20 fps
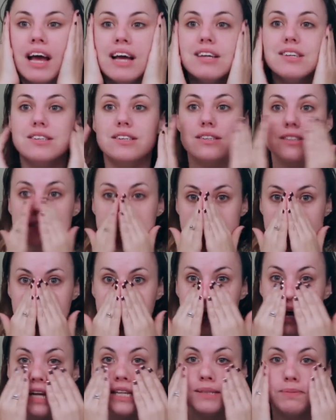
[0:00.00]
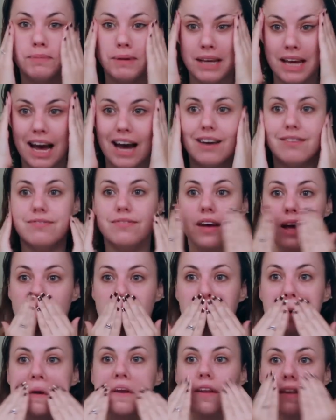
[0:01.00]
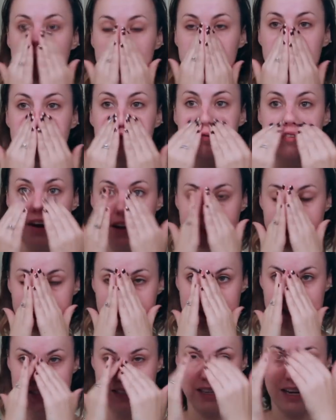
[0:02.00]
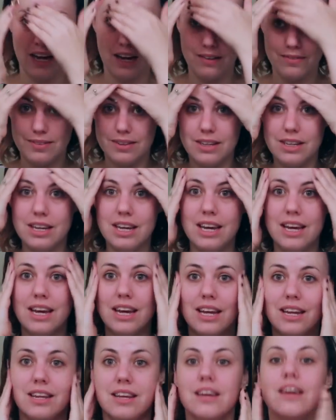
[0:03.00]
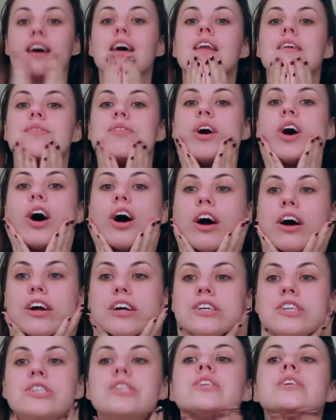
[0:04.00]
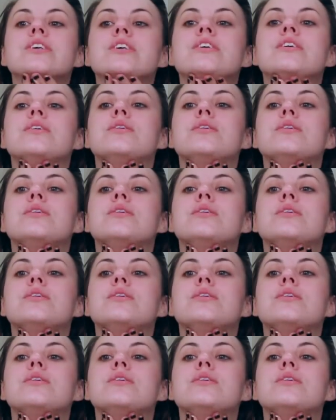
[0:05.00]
is just the SPF and the fact that it doesn't have any kind of harsh